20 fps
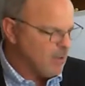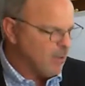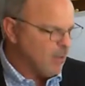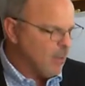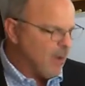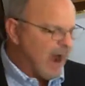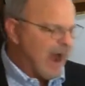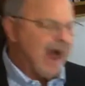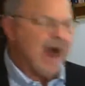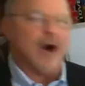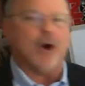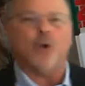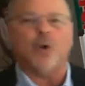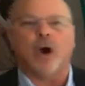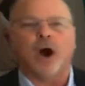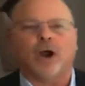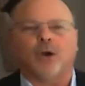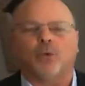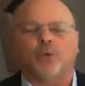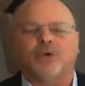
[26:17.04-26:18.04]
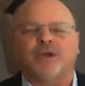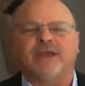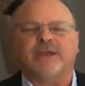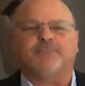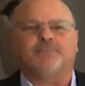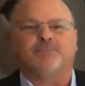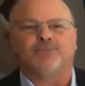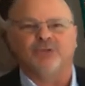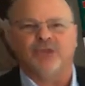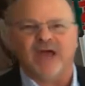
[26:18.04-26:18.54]
Wow, are
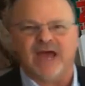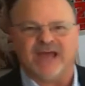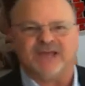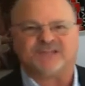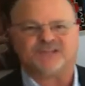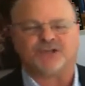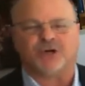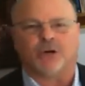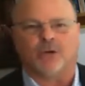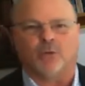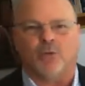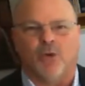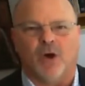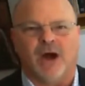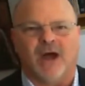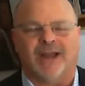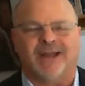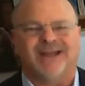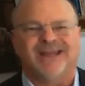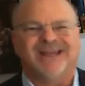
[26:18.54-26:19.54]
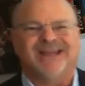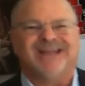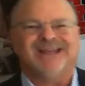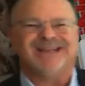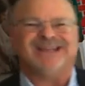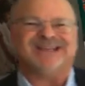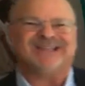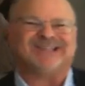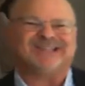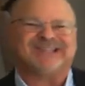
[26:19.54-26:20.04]
we blessed or what?
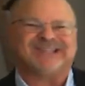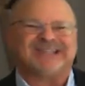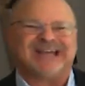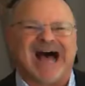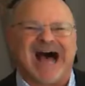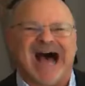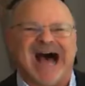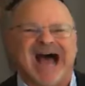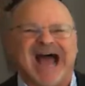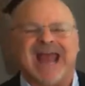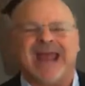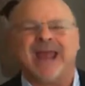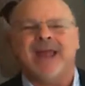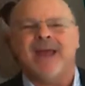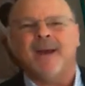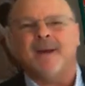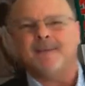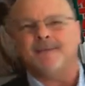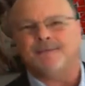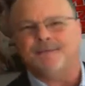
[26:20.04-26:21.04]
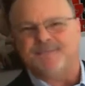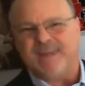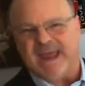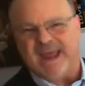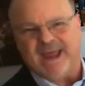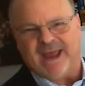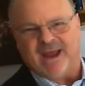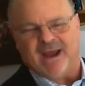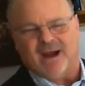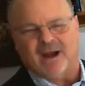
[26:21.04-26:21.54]
Nisai
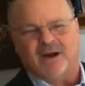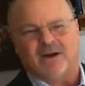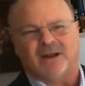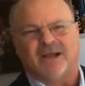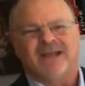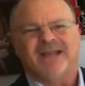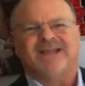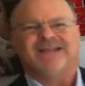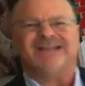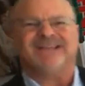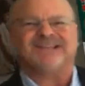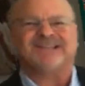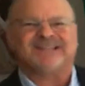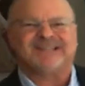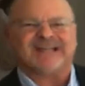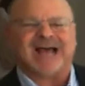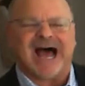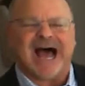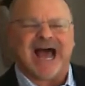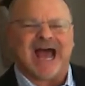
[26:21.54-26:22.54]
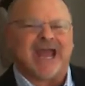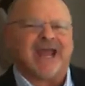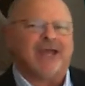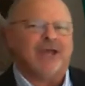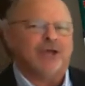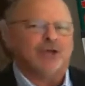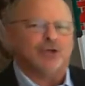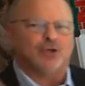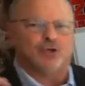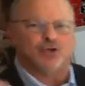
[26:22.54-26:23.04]
bear, Nisai
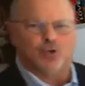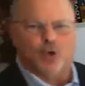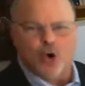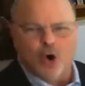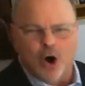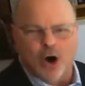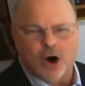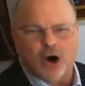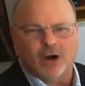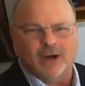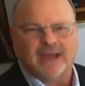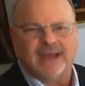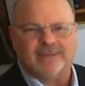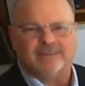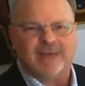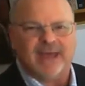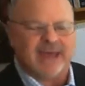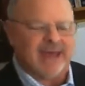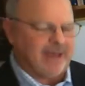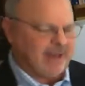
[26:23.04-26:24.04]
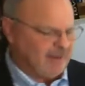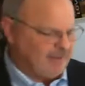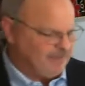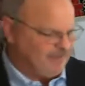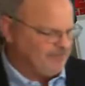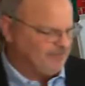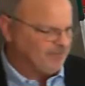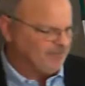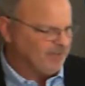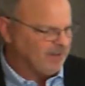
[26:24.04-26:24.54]
duong. Amen.
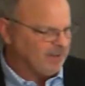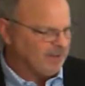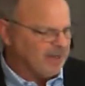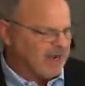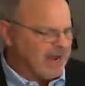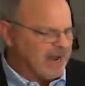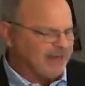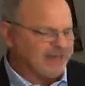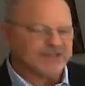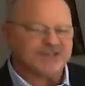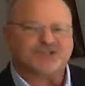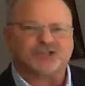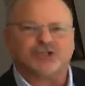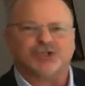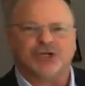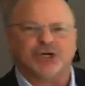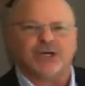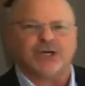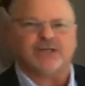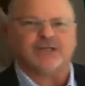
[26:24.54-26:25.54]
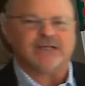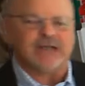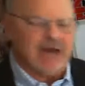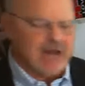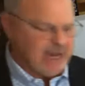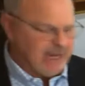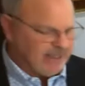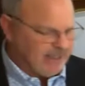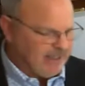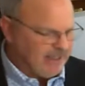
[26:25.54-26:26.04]
God is good,
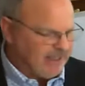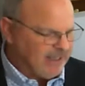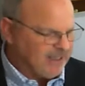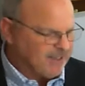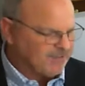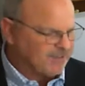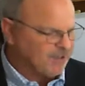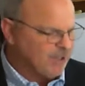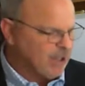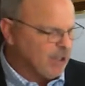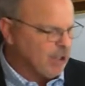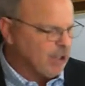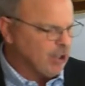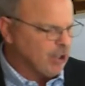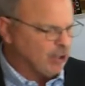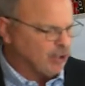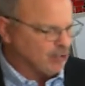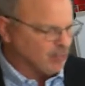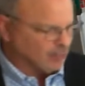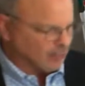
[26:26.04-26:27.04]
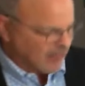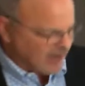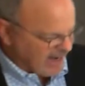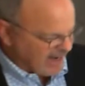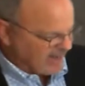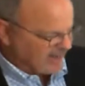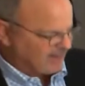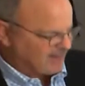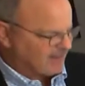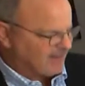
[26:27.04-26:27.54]
God is
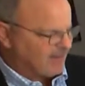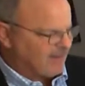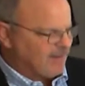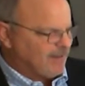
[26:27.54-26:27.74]
great.